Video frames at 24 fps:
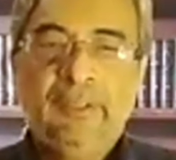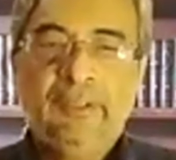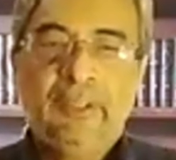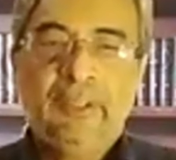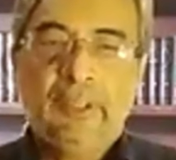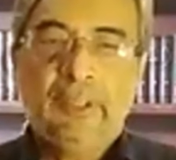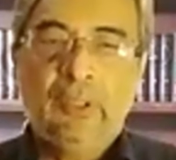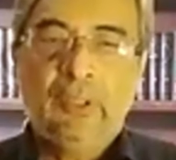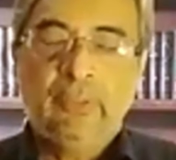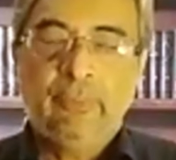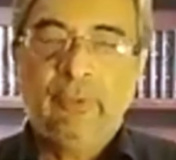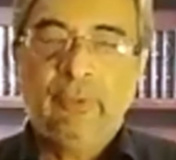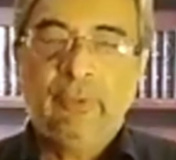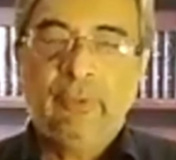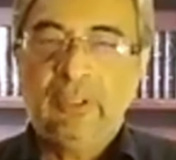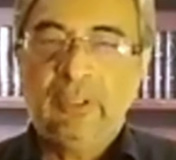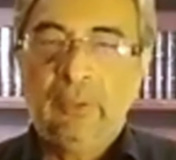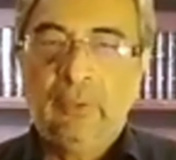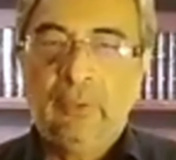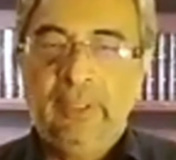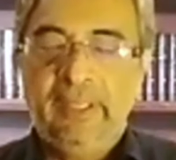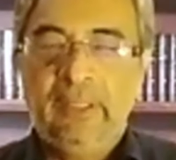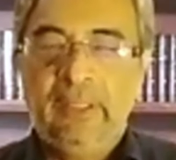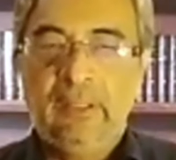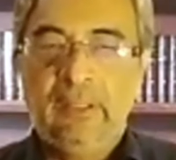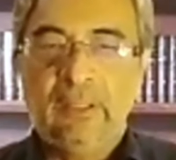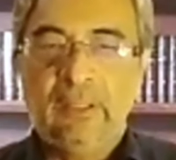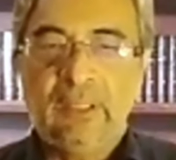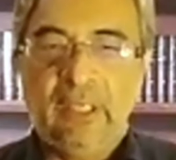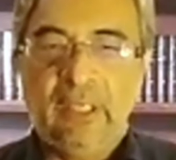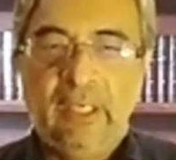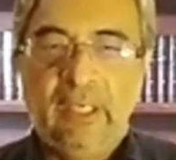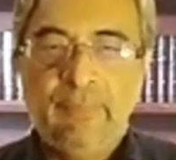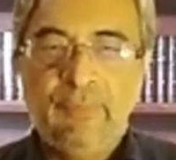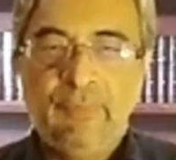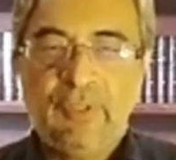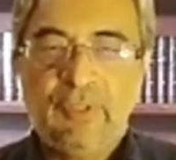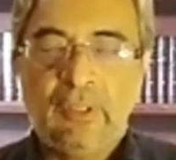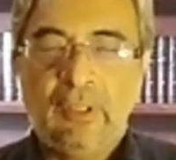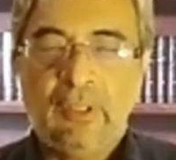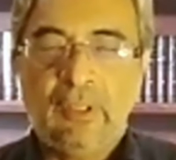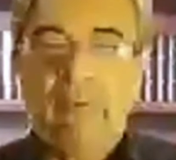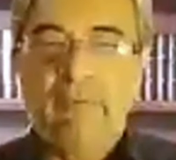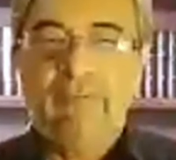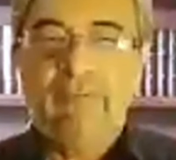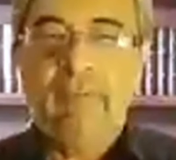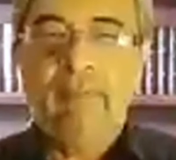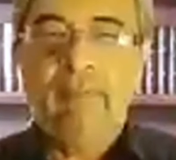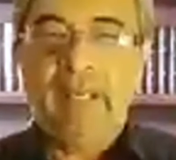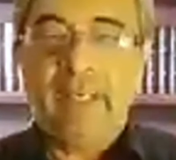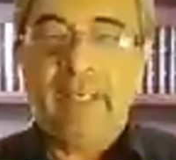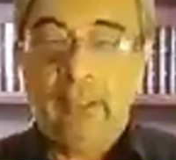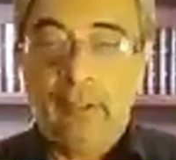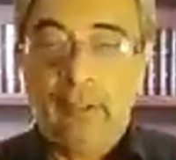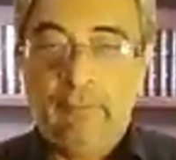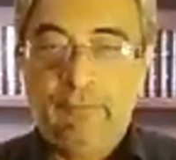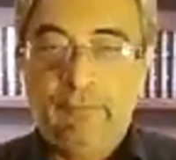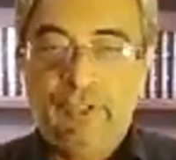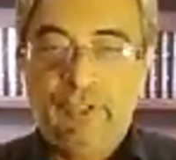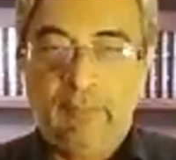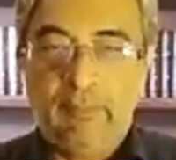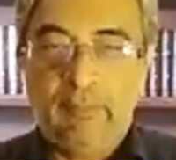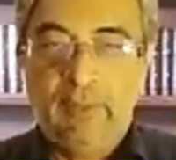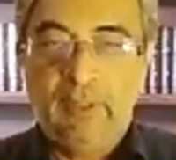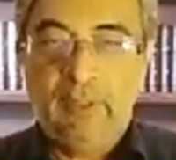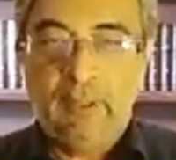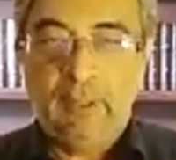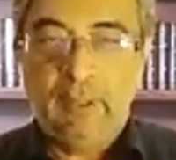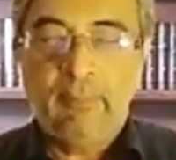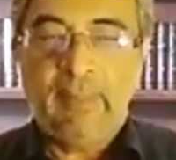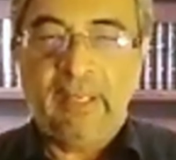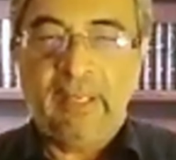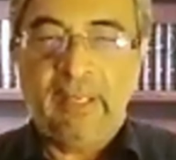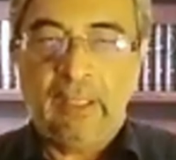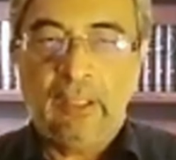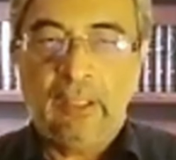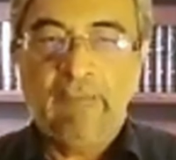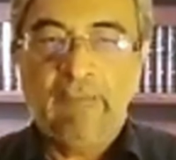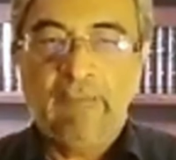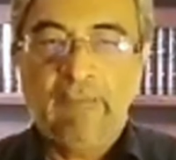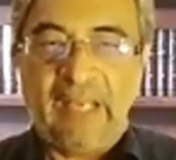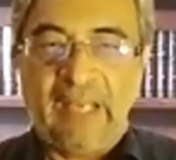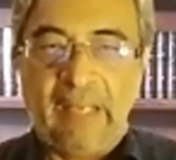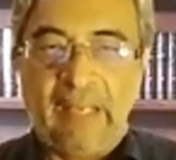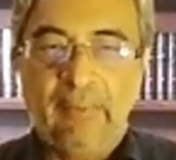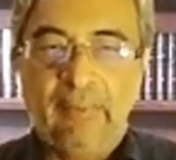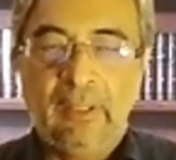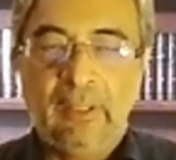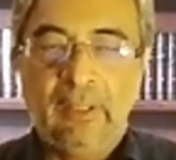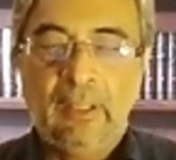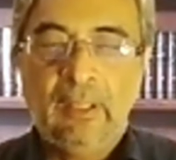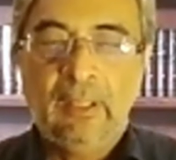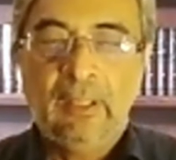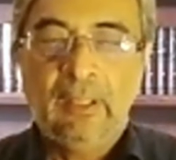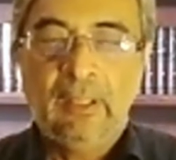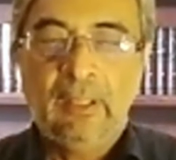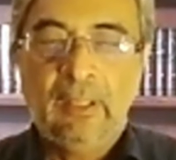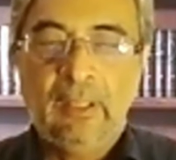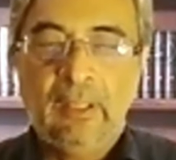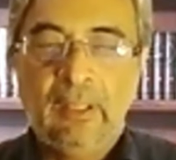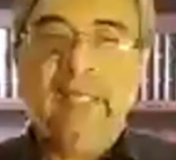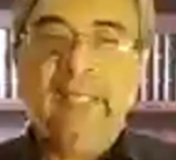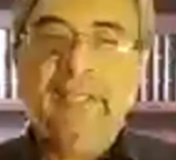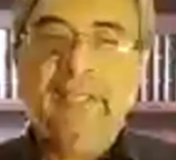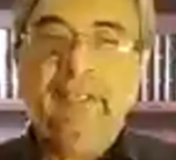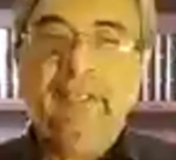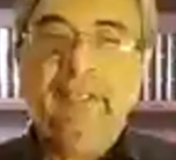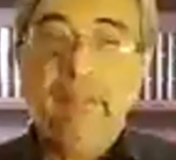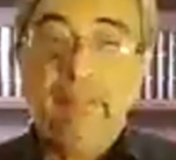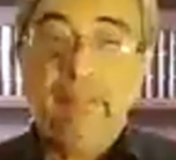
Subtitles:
So it was only in the times of the Battle of Jamal or the Battle of Camel that he